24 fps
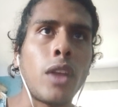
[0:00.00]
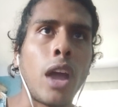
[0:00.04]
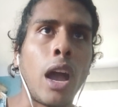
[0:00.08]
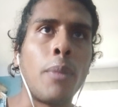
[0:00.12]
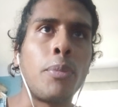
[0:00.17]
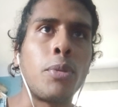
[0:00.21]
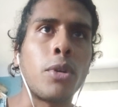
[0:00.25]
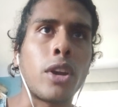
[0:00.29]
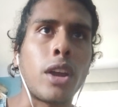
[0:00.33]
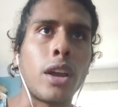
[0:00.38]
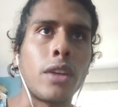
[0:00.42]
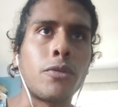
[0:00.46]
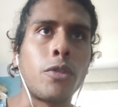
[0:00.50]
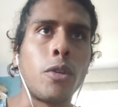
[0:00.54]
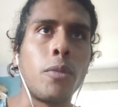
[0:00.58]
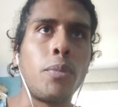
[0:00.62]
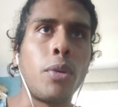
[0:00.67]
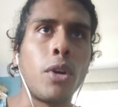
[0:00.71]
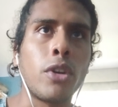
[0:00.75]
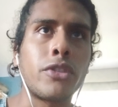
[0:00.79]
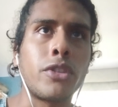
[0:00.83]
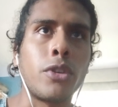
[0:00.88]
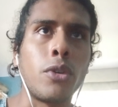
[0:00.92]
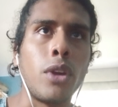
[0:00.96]
Uppercut from
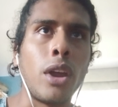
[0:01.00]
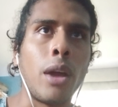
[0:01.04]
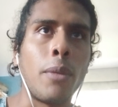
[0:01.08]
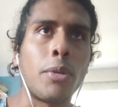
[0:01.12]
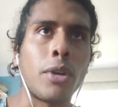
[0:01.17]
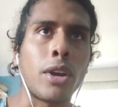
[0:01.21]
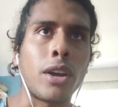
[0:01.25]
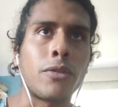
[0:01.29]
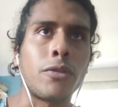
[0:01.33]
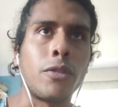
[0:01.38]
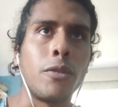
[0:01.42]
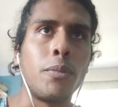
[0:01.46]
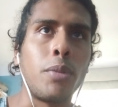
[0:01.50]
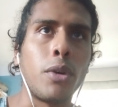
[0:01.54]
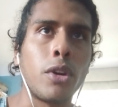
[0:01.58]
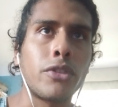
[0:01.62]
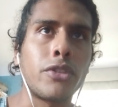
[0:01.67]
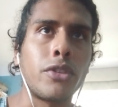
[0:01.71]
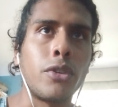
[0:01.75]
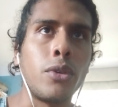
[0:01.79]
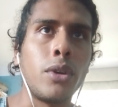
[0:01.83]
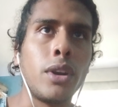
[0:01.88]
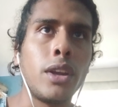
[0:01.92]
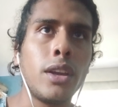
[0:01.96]
Pongsiri, uppercut from
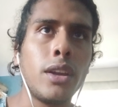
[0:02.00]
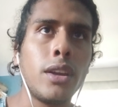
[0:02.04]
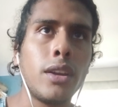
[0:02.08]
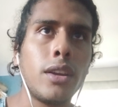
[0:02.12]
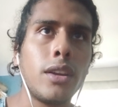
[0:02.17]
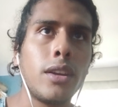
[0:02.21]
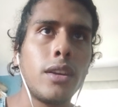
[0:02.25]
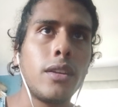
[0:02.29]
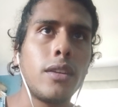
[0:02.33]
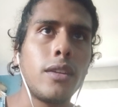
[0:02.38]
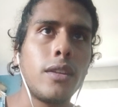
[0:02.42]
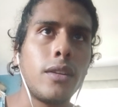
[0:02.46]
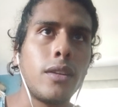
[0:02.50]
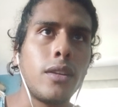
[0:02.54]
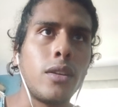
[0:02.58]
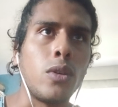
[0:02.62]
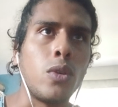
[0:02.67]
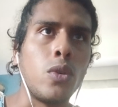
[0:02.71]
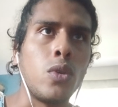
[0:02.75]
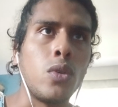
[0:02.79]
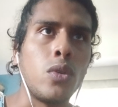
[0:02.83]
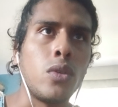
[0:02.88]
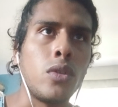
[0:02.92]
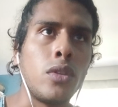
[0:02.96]
Pongsiri.
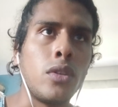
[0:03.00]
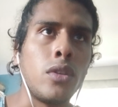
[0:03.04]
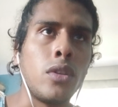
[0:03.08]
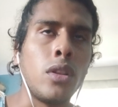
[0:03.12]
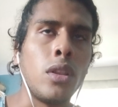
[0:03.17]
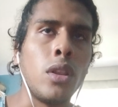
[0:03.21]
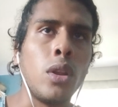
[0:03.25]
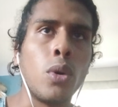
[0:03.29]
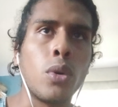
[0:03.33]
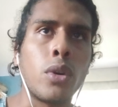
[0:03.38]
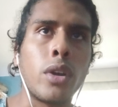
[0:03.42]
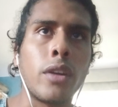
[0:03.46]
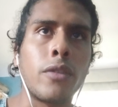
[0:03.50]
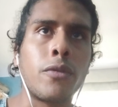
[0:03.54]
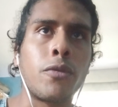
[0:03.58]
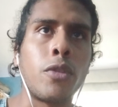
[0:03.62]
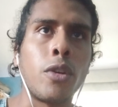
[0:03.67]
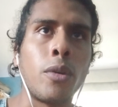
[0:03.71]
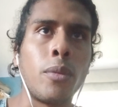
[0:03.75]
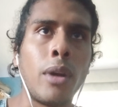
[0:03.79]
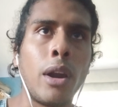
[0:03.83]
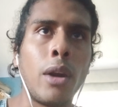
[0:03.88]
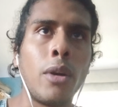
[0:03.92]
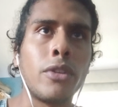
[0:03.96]
Low kick
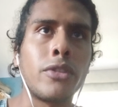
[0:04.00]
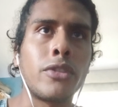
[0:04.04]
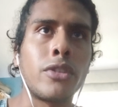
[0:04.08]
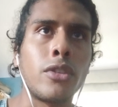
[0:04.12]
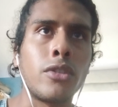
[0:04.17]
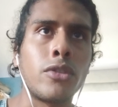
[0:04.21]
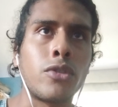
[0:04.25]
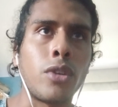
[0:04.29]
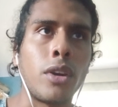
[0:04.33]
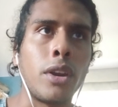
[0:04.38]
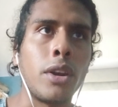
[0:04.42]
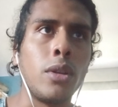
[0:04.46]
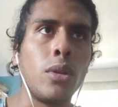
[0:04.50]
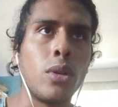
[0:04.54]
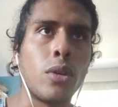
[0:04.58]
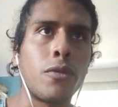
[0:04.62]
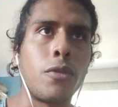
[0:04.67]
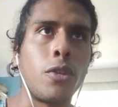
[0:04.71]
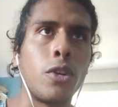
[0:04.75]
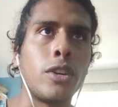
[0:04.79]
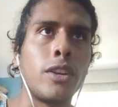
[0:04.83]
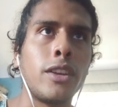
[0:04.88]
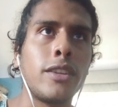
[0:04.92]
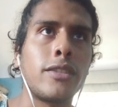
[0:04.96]
from Harrison trying to look
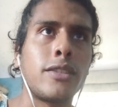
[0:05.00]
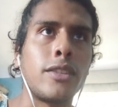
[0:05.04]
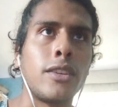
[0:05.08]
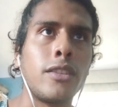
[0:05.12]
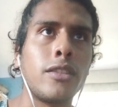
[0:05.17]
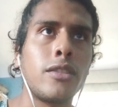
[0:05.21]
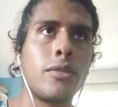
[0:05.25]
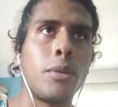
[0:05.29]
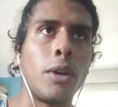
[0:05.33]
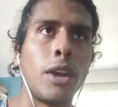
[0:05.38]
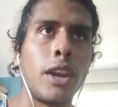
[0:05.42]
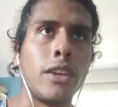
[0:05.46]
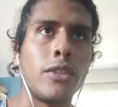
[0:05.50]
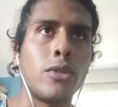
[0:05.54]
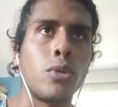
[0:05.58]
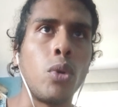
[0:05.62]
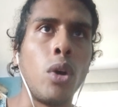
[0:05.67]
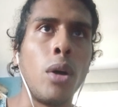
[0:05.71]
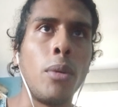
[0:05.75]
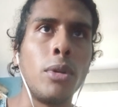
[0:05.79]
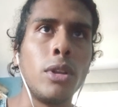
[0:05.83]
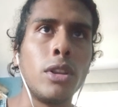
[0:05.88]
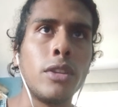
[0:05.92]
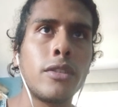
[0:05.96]
for distance, but he's
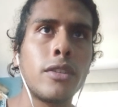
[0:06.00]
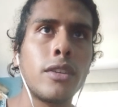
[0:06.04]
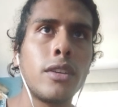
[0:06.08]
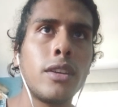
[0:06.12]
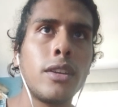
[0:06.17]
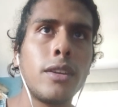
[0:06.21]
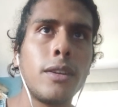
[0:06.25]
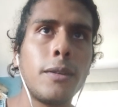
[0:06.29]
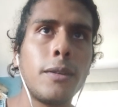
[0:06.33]
wobbled.